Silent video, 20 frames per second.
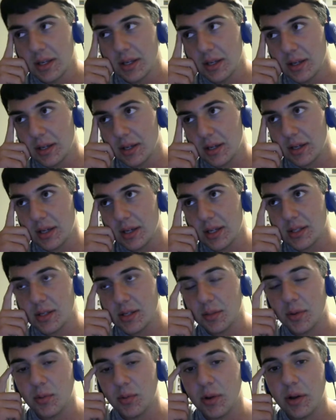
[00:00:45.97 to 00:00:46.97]
that's
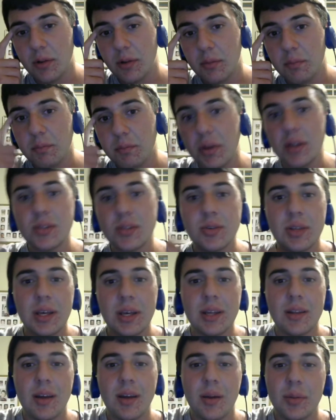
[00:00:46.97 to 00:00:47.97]
going to be a while. But until
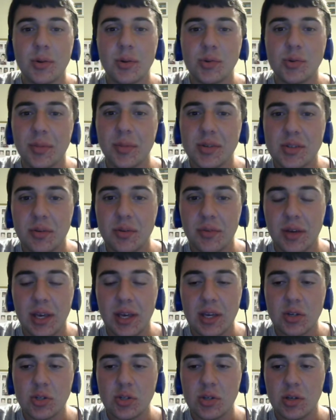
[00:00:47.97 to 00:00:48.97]
then, I'm going to enjoy my summer
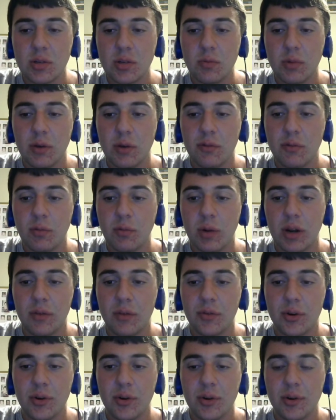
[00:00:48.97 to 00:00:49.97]
vacation with
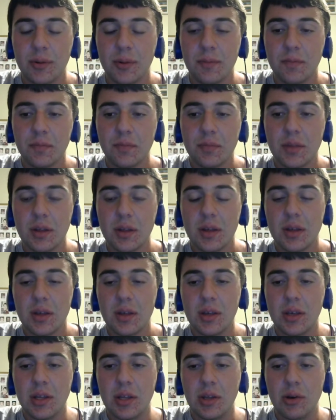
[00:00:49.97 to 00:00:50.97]
whatever,
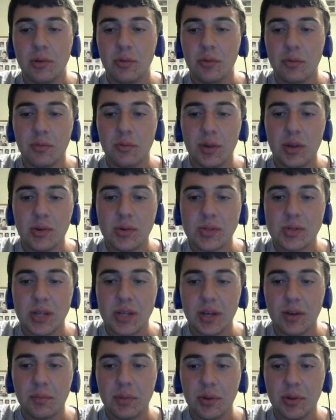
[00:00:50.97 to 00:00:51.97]
you know, videos
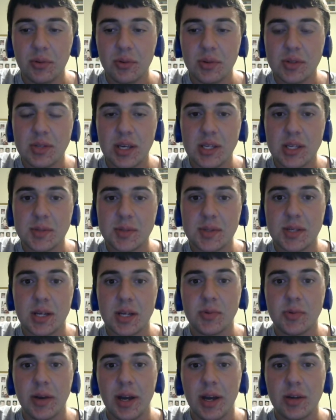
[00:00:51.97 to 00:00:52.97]
I upload these days
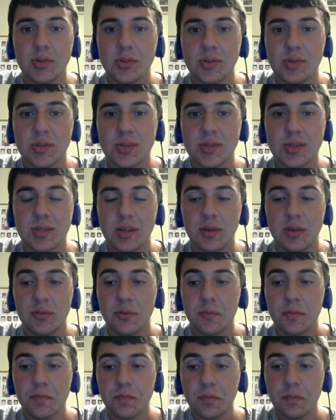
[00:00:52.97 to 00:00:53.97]
besides reactions and
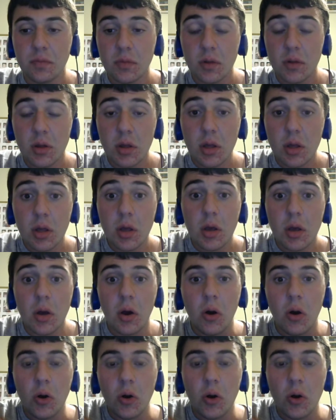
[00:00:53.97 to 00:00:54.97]
stuff.
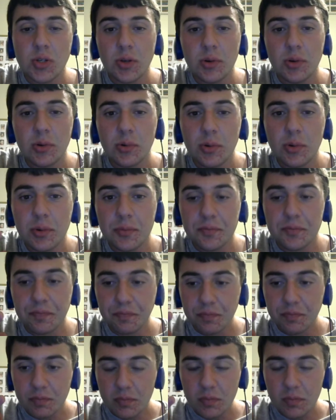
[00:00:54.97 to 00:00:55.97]
Also,
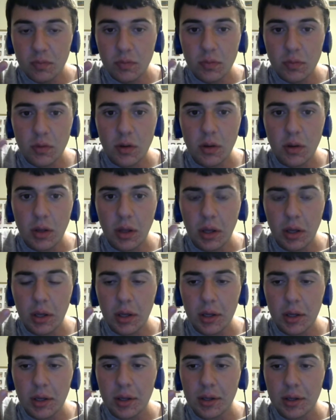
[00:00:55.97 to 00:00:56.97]

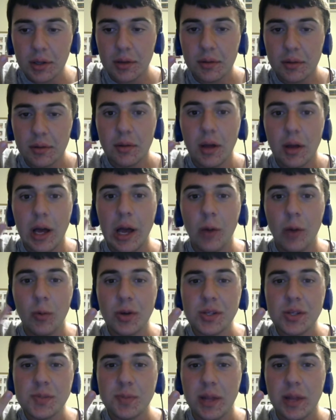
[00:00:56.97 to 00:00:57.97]
I
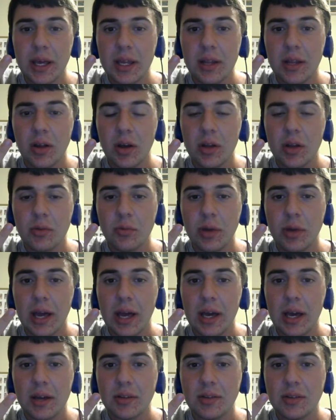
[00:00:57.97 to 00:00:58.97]
was planning on
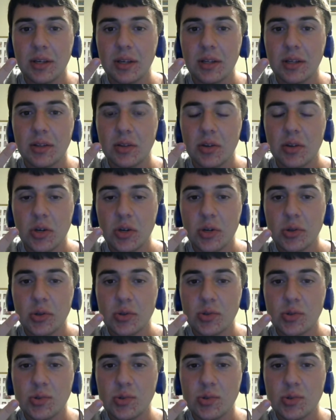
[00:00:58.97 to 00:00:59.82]
reacting to